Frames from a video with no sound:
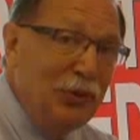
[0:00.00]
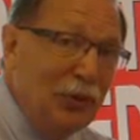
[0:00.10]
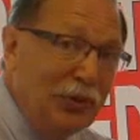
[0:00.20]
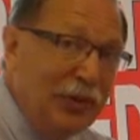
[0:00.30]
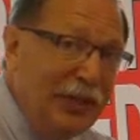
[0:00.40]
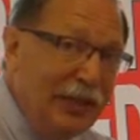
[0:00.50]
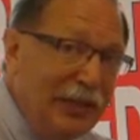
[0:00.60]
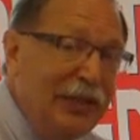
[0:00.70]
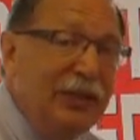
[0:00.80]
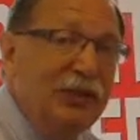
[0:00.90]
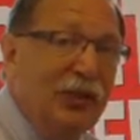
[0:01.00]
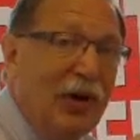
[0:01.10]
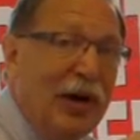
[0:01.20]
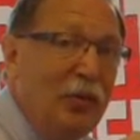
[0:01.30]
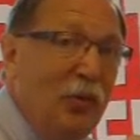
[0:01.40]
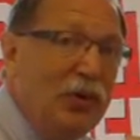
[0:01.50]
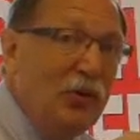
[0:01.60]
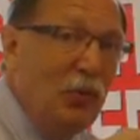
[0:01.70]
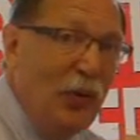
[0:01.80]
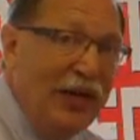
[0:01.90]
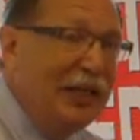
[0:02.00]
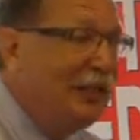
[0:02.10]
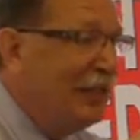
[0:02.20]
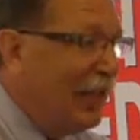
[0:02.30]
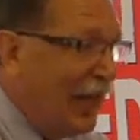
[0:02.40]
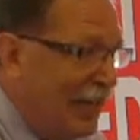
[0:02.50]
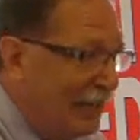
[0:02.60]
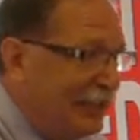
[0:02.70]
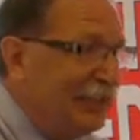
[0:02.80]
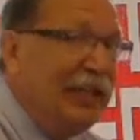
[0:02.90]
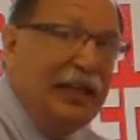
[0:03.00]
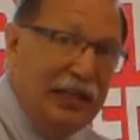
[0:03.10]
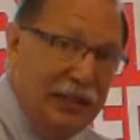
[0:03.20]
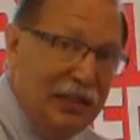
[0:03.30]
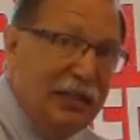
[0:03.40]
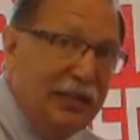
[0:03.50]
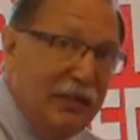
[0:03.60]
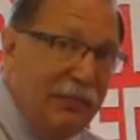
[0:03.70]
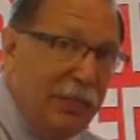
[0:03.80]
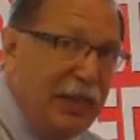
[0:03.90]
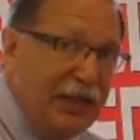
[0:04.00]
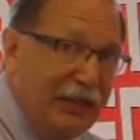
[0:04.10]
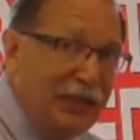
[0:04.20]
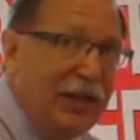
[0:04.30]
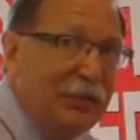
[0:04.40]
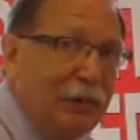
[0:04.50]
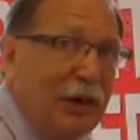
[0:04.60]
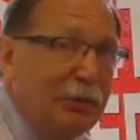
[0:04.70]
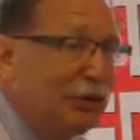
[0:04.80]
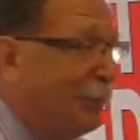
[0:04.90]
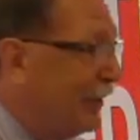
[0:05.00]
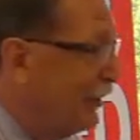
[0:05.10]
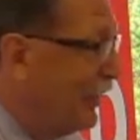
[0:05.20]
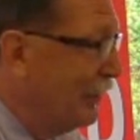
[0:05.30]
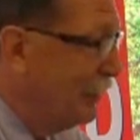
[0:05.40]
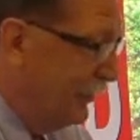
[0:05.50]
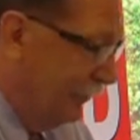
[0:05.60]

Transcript: too early. So I'm going to wait until I see that he's not in proper spinal alignment.